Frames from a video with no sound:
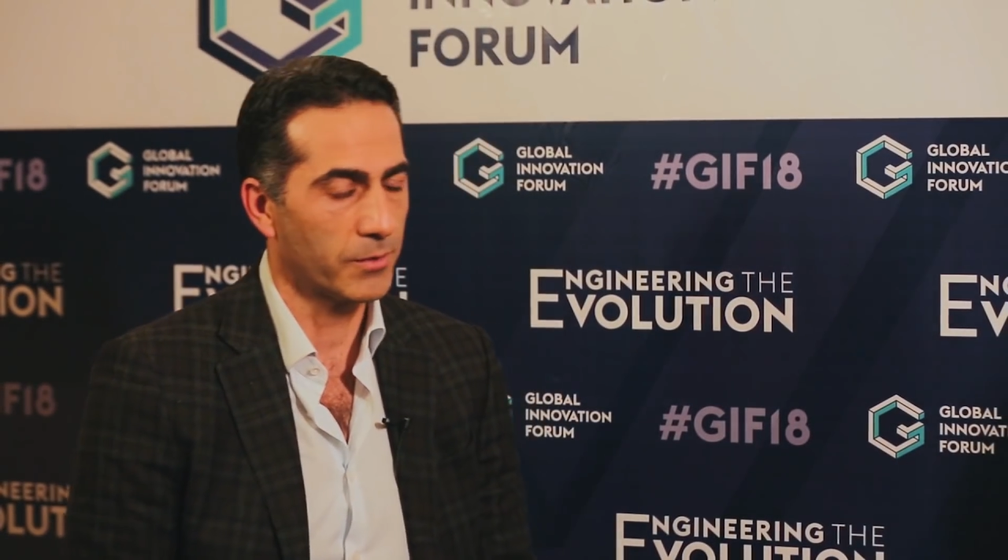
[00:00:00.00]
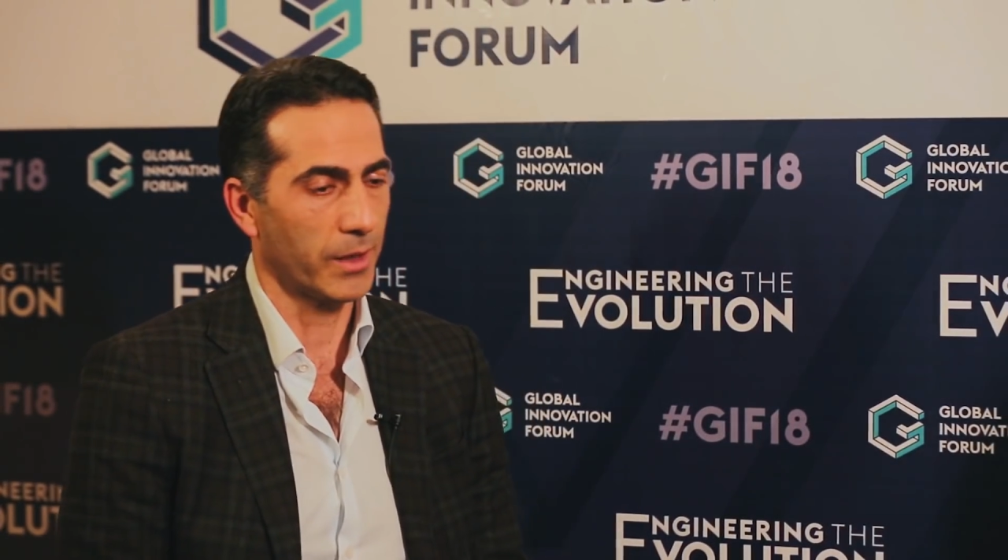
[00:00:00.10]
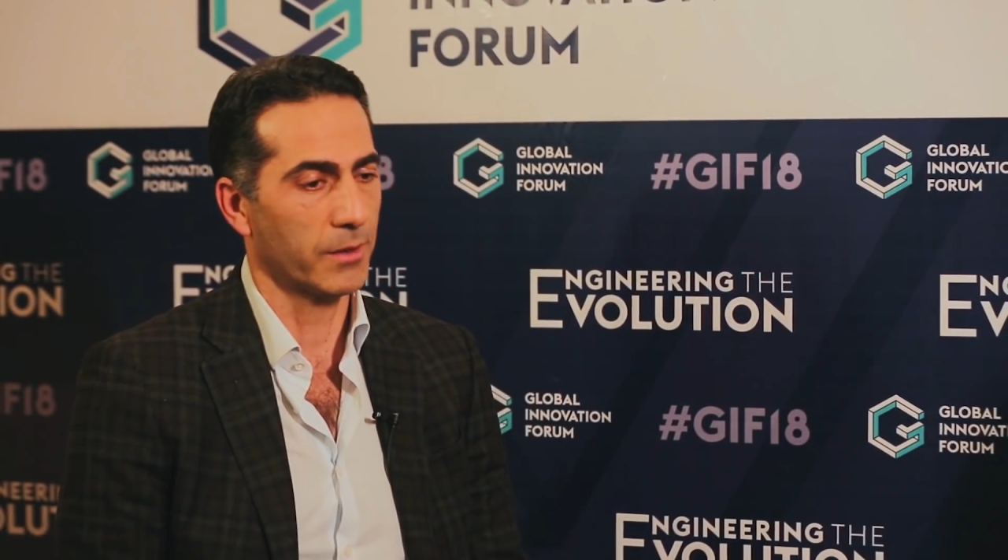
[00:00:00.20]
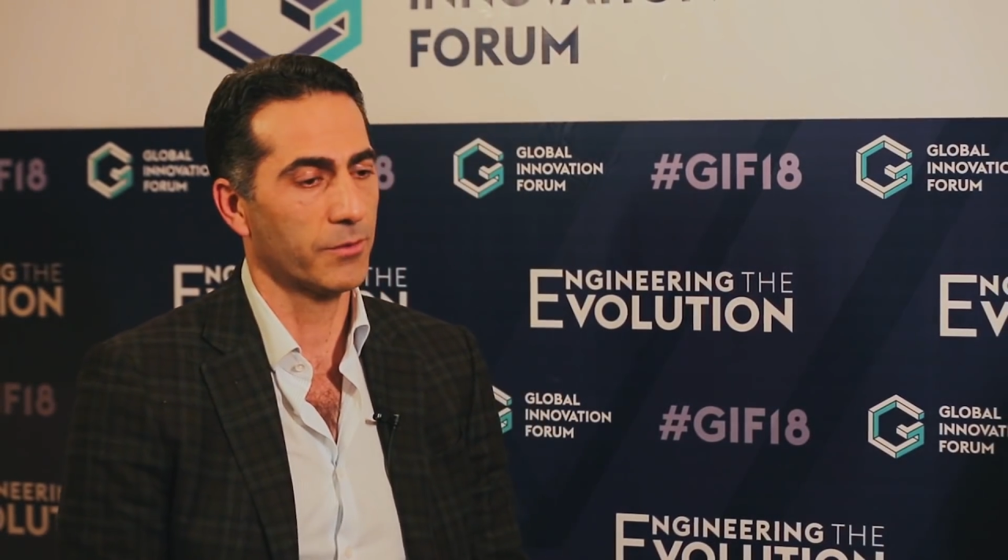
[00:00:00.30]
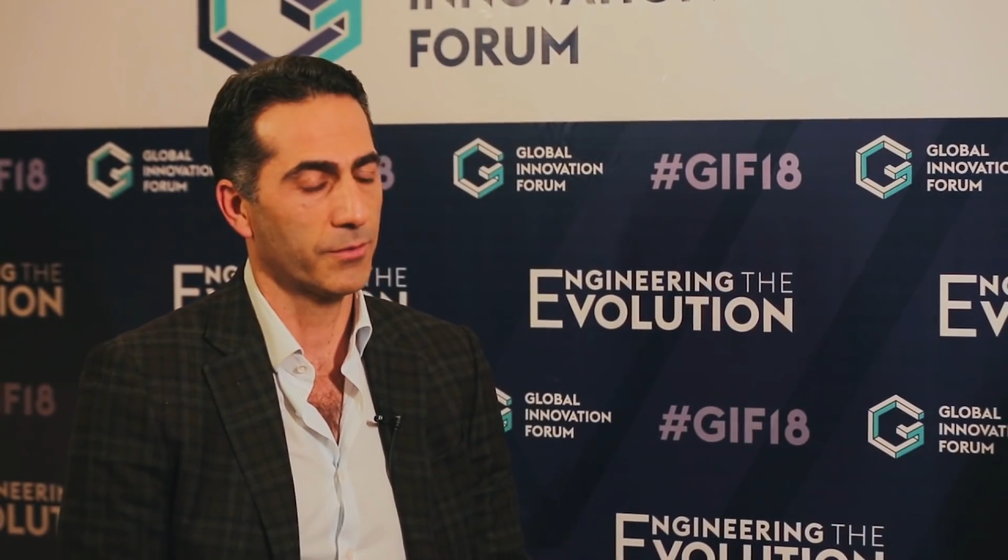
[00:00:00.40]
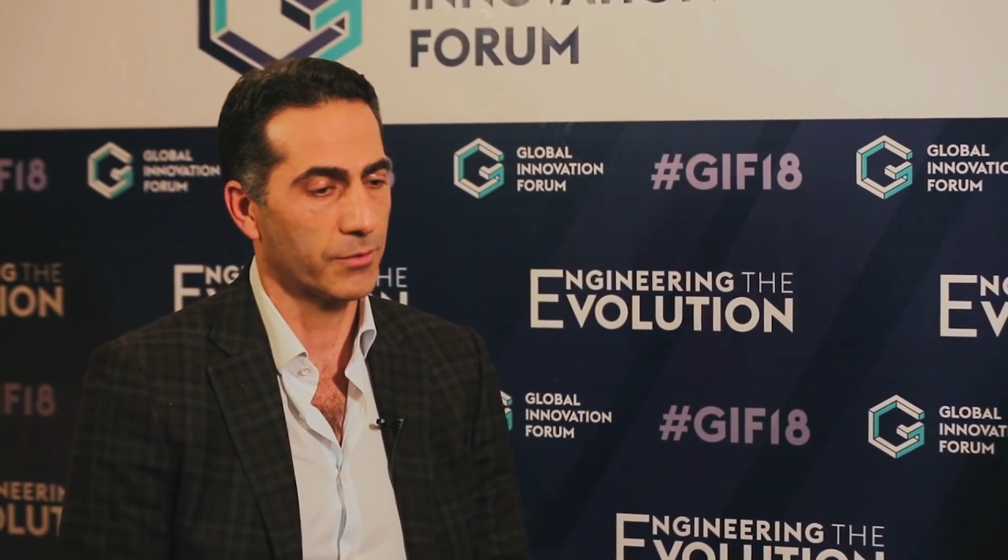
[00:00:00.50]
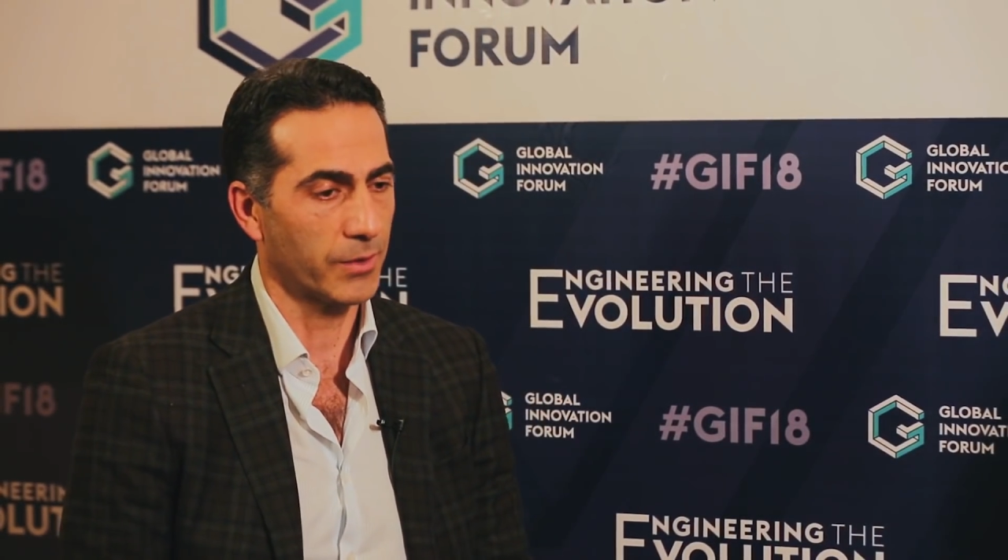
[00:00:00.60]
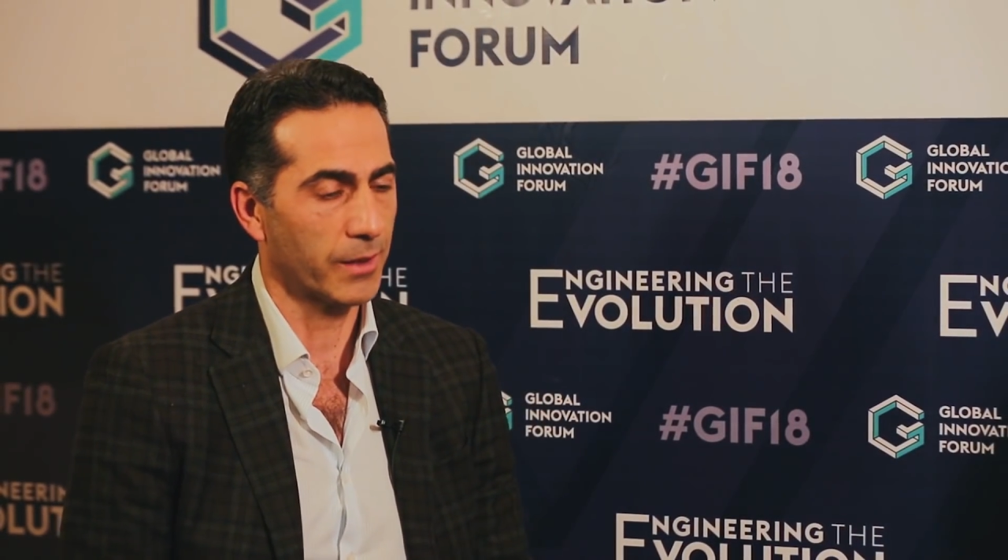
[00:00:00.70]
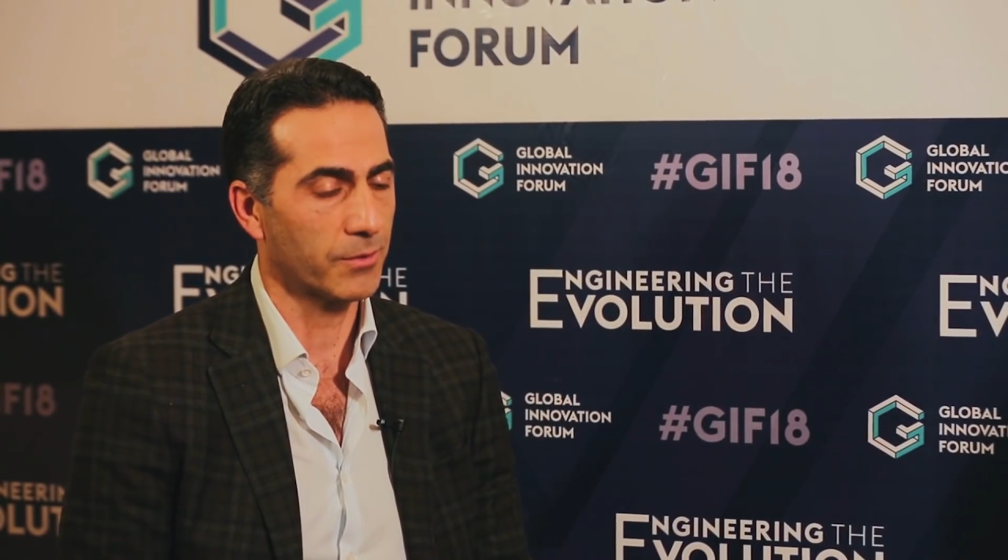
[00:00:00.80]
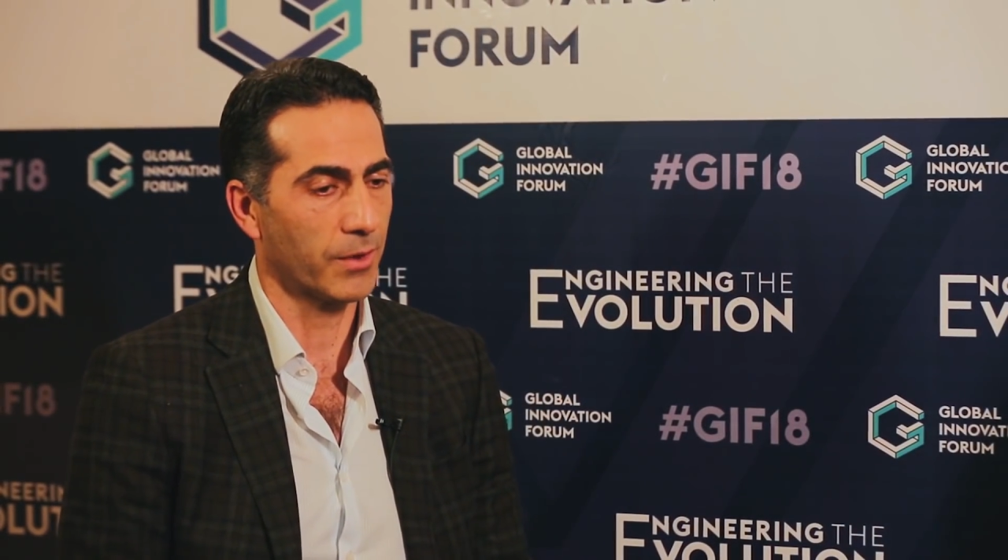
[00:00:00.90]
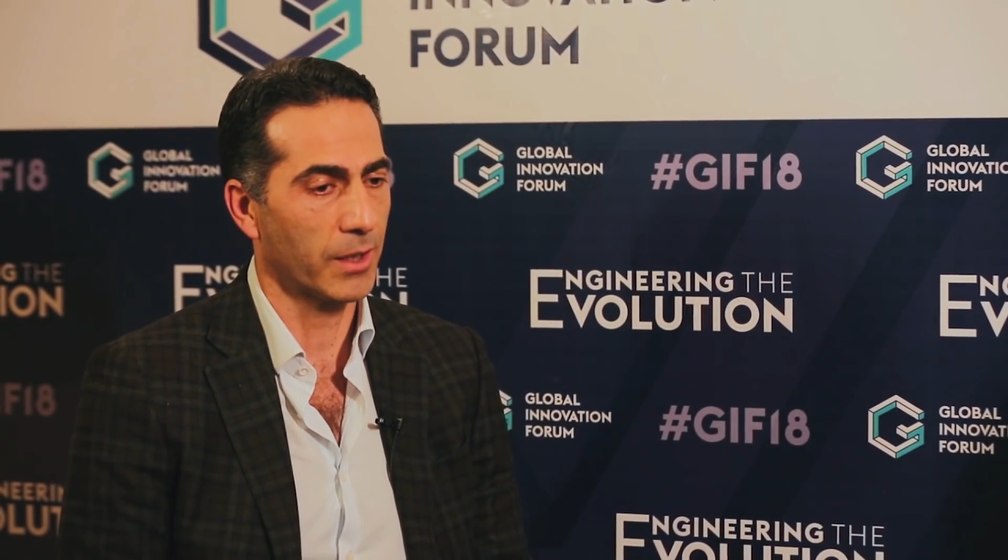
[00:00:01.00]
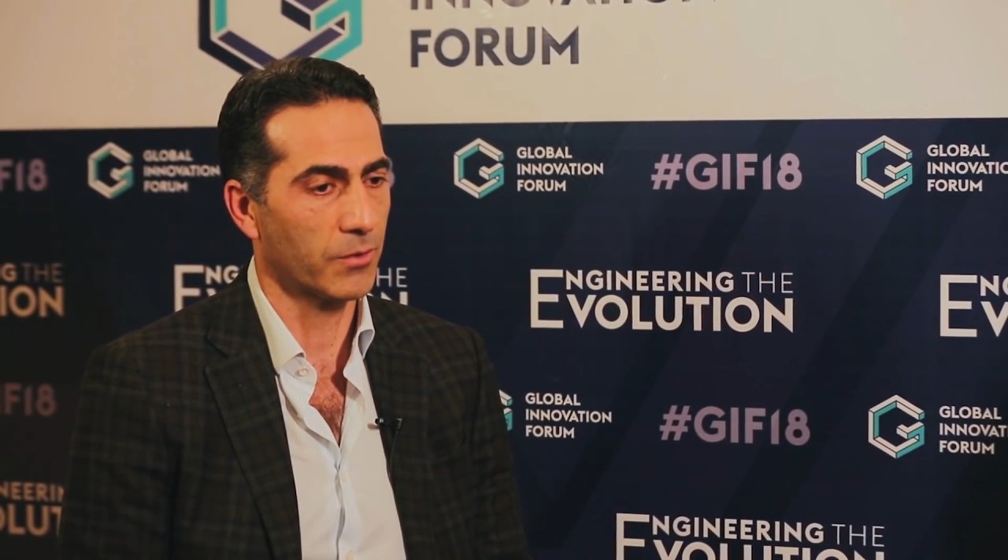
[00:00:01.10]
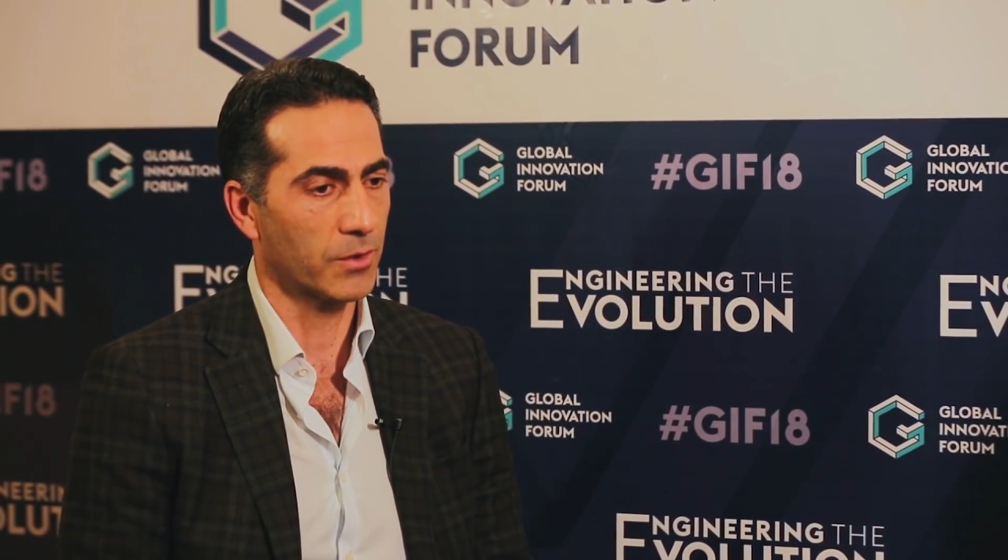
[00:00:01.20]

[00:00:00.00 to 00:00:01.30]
satisfied